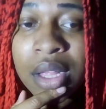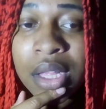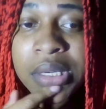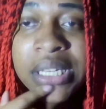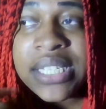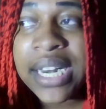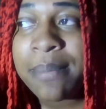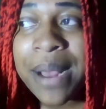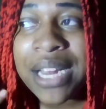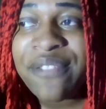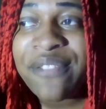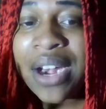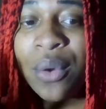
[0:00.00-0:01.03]
Does anybody
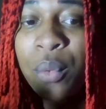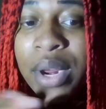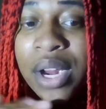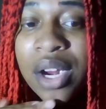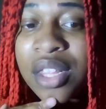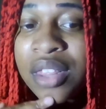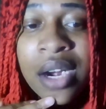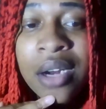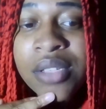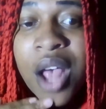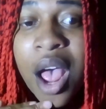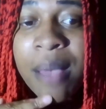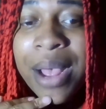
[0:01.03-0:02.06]
find it weird that they don't
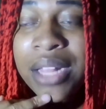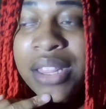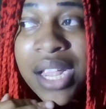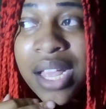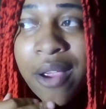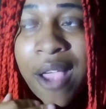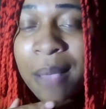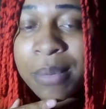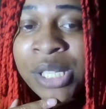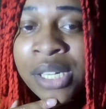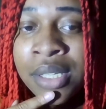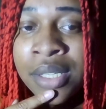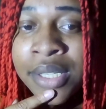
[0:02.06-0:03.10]
talk about the other
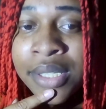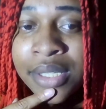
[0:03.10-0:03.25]
options?